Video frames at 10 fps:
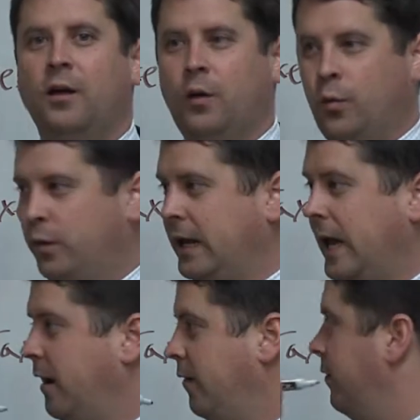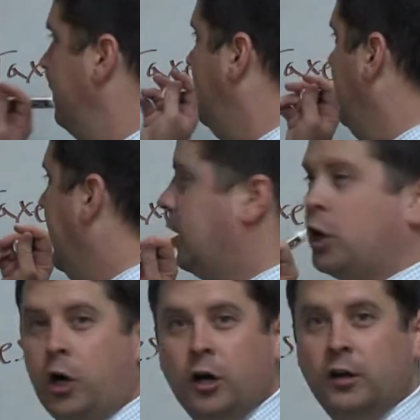we have a
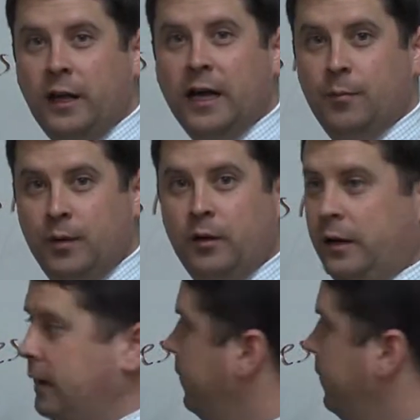current liability